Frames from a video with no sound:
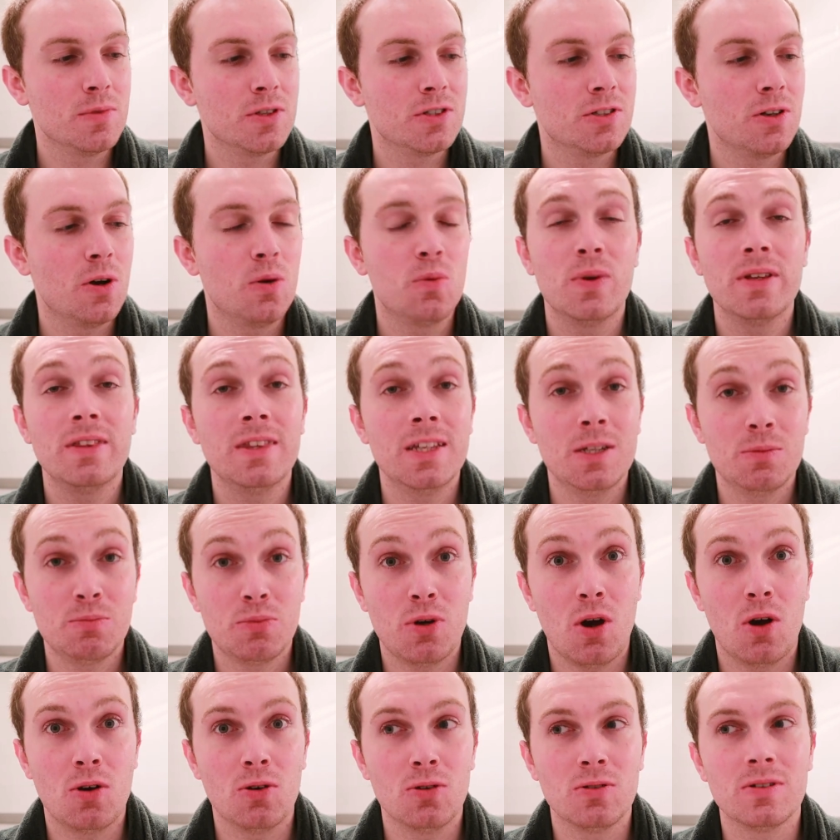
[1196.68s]
So with this
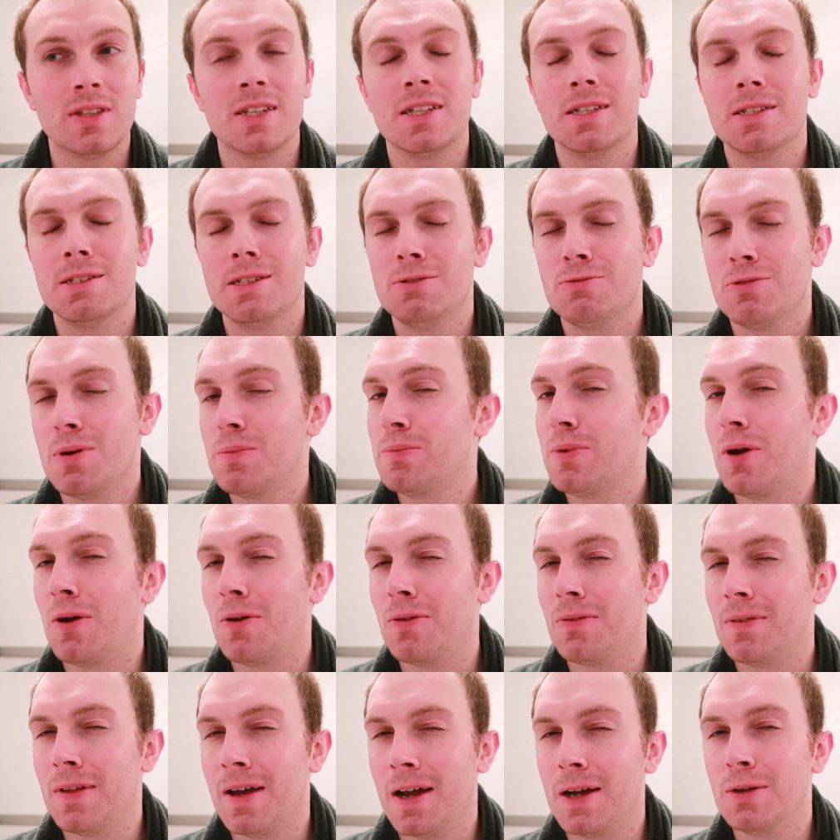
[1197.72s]
product, this secret
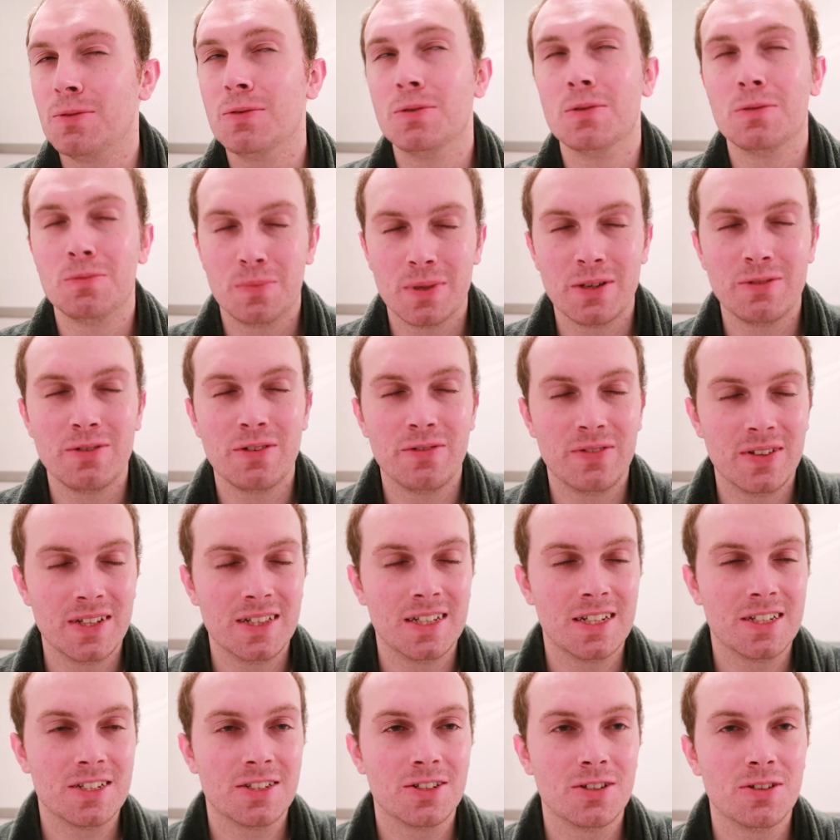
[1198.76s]
product that I will be
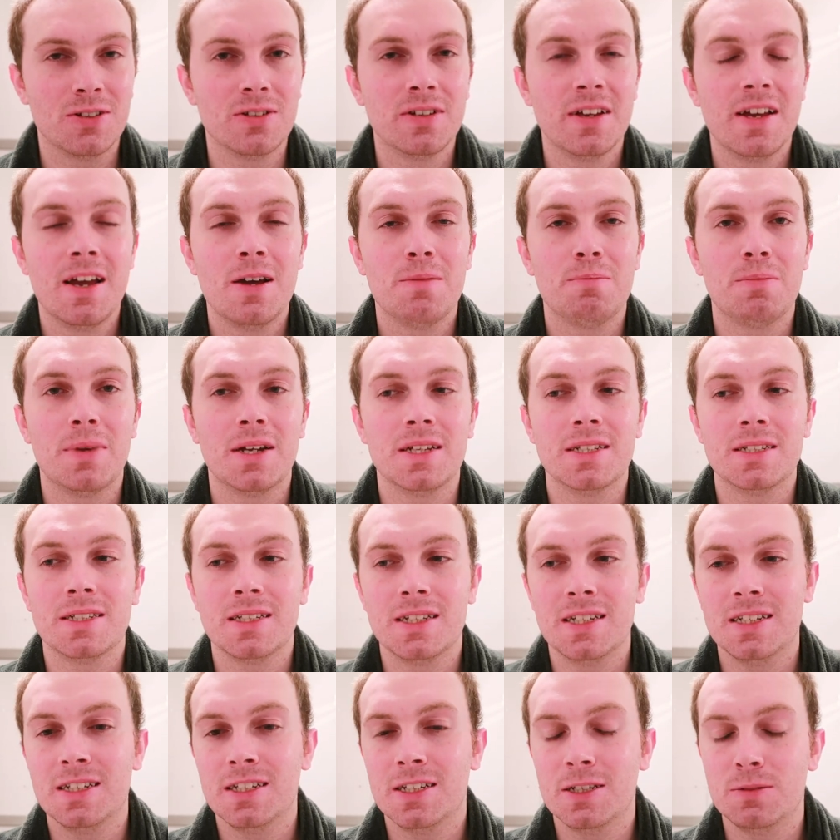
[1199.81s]
revealing soon, my
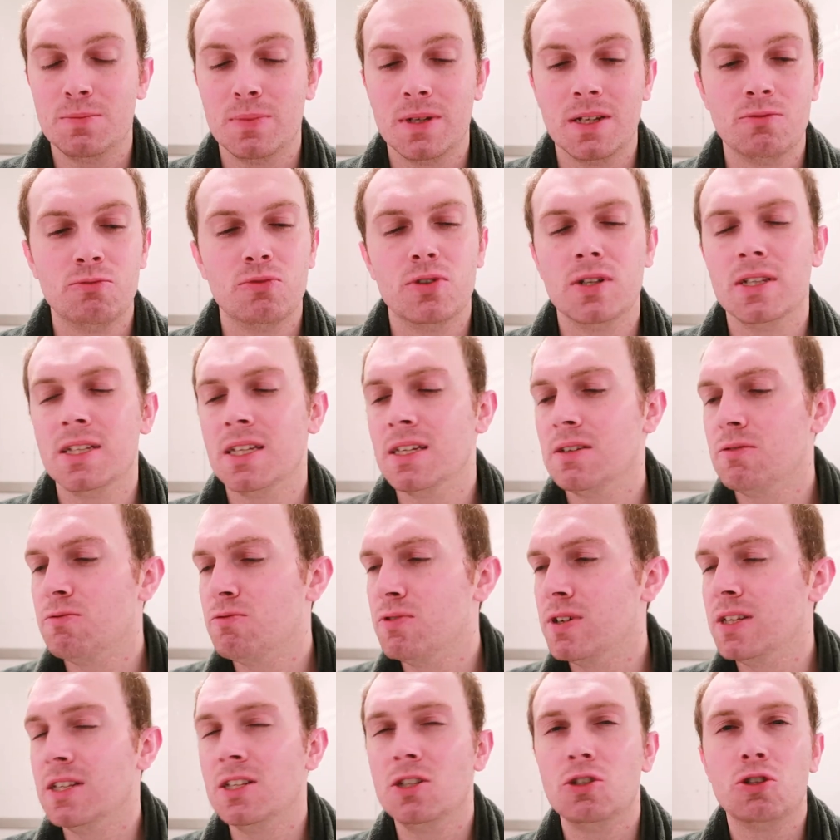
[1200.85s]
skin has been really,
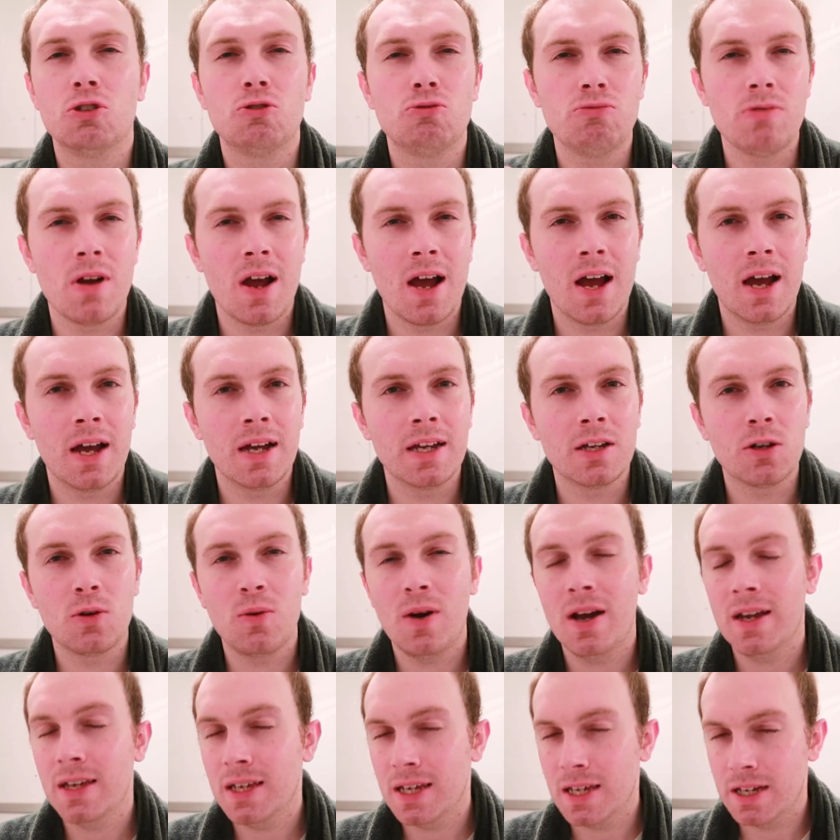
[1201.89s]
really dry,
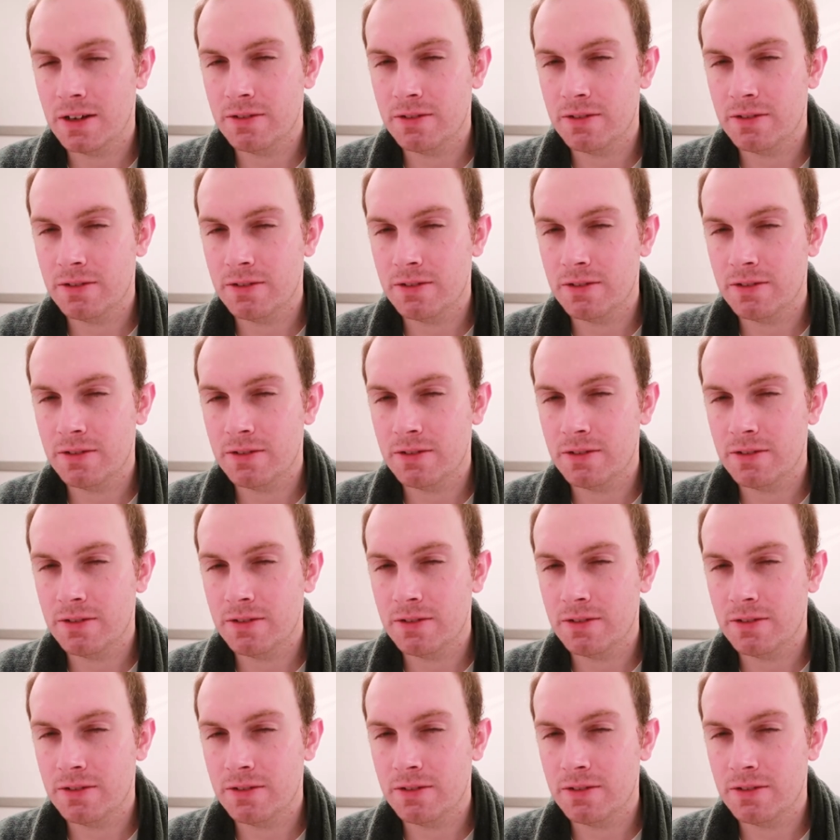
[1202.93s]
quite